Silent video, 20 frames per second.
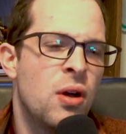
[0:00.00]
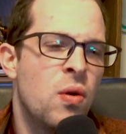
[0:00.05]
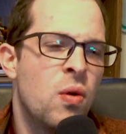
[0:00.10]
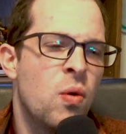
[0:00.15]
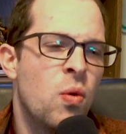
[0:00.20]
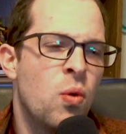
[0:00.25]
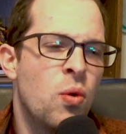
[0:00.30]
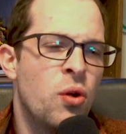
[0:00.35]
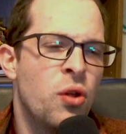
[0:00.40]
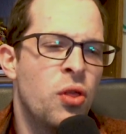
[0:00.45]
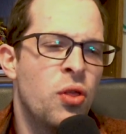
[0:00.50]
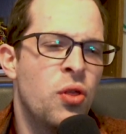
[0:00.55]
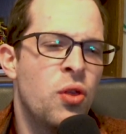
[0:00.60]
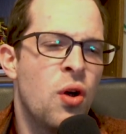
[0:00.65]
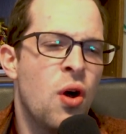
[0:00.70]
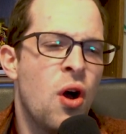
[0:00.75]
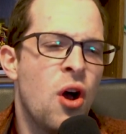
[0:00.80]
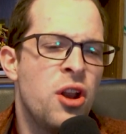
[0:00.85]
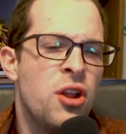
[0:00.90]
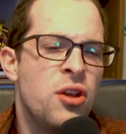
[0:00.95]
Or he
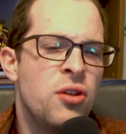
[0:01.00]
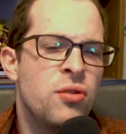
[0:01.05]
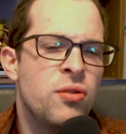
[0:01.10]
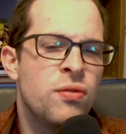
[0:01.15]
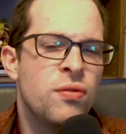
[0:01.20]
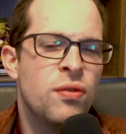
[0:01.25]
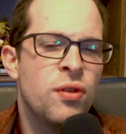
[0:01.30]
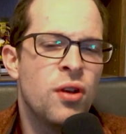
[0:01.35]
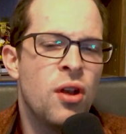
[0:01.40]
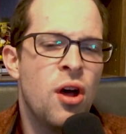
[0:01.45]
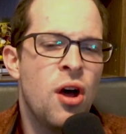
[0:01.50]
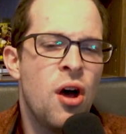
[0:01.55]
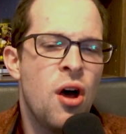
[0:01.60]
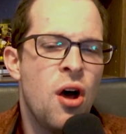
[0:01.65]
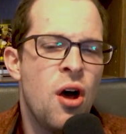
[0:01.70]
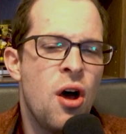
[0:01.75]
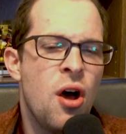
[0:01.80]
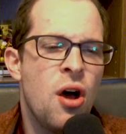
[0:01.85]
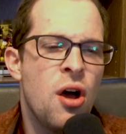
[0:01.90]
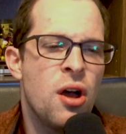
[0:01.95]
thought he could
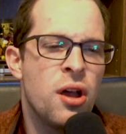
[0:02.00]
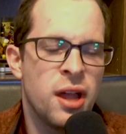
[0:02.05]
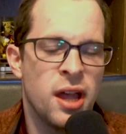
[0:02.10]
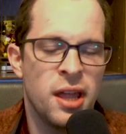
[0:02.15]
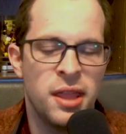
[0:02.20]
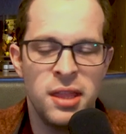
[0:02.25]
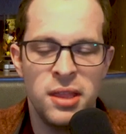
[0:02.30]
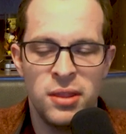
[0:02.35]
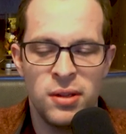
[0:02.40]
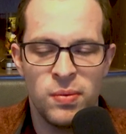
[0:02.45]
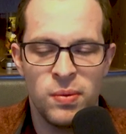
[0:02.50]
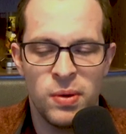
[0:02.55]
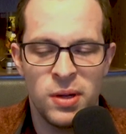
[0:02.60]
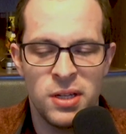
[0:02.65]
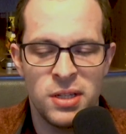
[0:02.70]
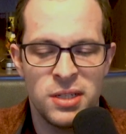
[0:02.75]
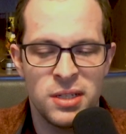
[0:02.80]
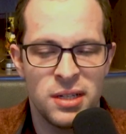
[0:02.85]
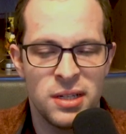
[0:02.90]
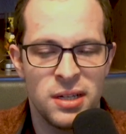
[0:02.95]
fly. I think there
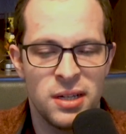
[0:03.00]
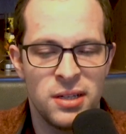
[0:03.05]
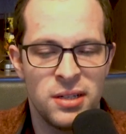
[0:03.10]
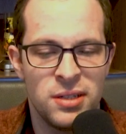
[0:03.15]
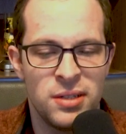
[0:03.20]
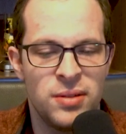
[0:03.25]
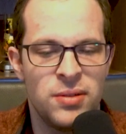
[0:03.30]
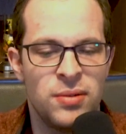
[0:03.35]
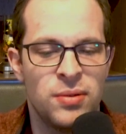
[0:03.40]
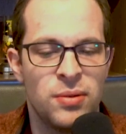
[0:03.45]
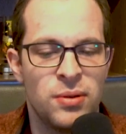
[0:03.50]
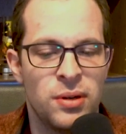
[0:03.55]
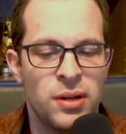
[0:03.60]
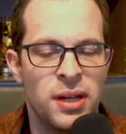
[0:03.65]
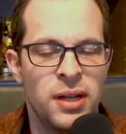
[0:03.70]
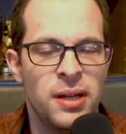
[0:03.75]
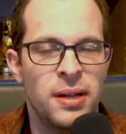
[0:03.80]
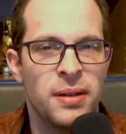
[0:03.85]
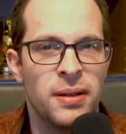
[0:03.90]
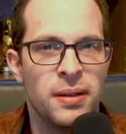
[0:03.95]
was a
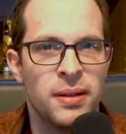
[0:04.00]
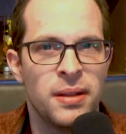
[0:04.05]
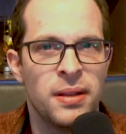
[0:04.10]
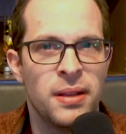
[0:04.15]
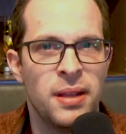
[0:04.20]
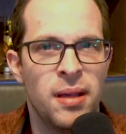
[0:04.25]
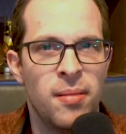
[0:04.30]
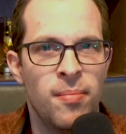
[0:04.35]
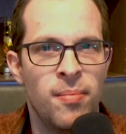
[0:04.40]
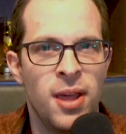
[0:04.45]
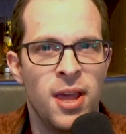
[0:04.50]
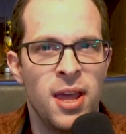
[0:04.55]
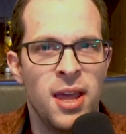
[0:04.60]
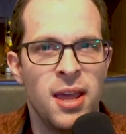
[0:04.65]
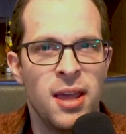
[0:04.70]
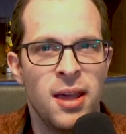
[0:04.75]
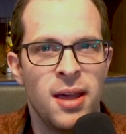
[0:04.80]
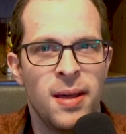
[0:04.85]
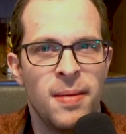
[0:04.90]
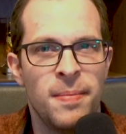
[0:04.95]
story that
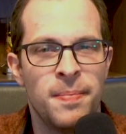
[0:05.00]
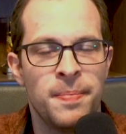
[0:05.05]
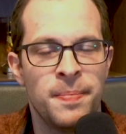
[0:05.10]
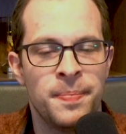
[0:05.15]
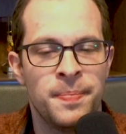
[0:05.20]
may